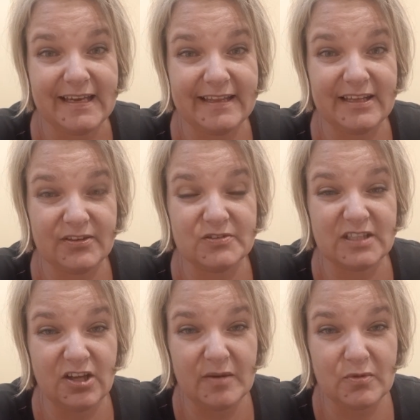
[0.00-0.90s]
And then there's a
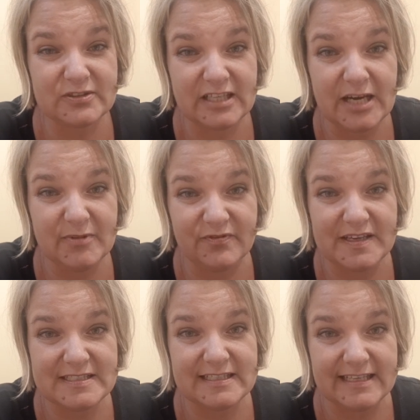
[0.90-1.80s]
lot more time
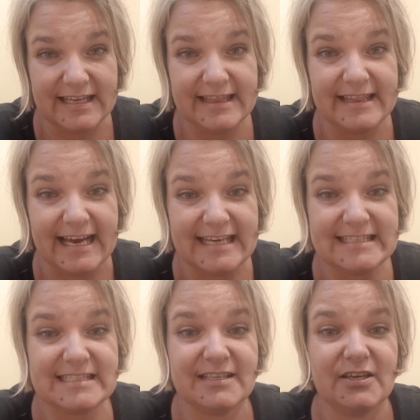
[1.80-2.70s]
invested in
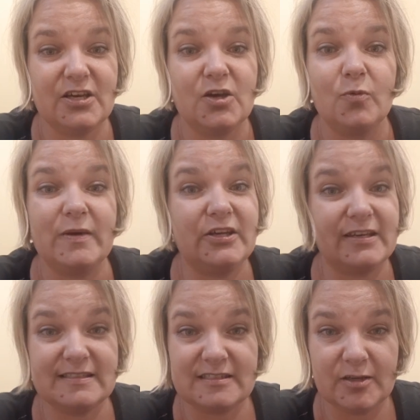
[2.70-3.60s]
that when you
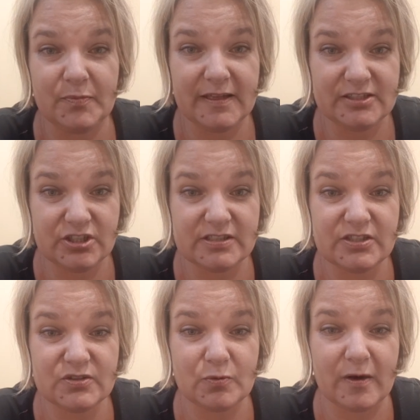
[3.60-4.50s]
can simply just
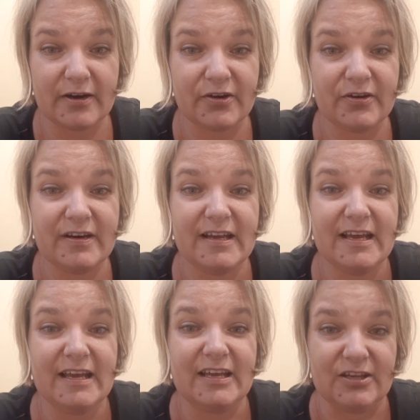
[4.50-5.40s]
use water,
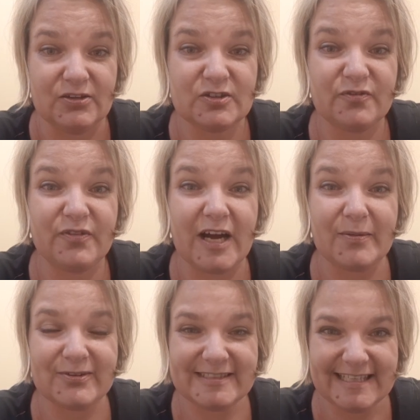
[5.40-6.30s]
use our
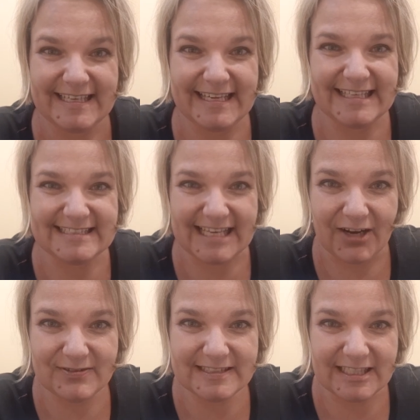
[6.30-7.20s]
fibers, get
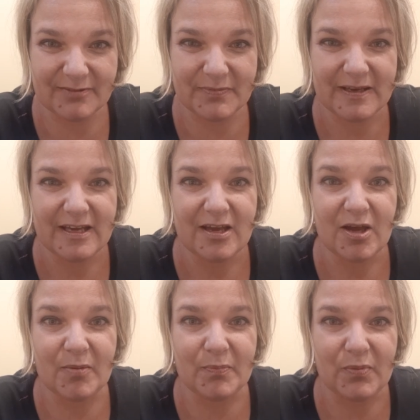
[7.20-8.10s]
down deep,
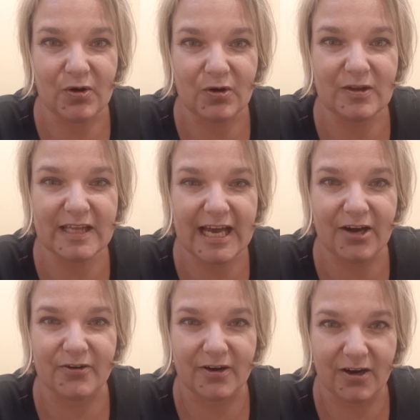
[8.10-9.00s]
and pull
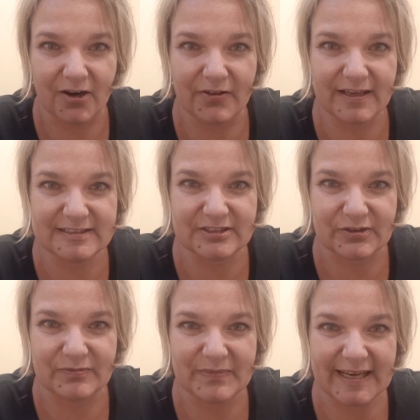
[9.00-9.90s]
out all that
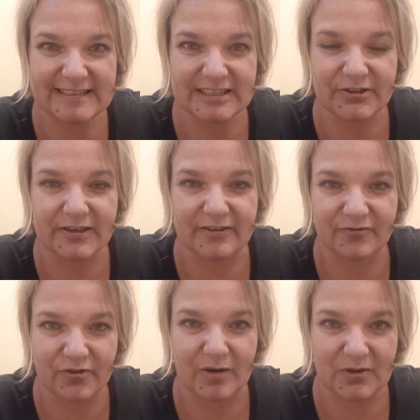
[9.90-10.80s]
dirt and bacteria
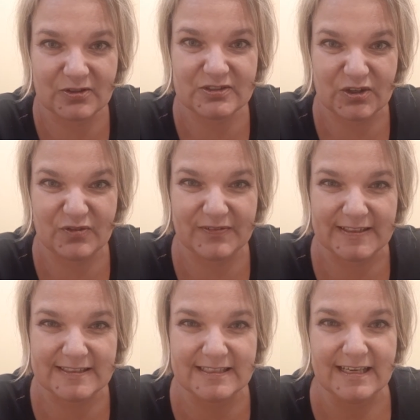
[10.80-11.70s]
from your
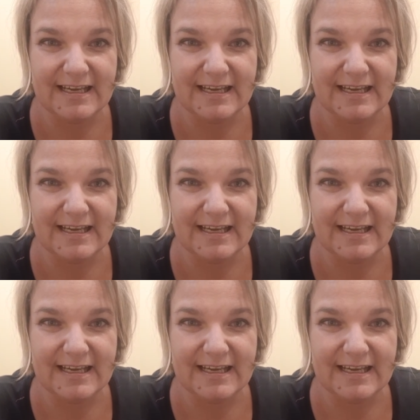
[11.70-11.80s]
surface.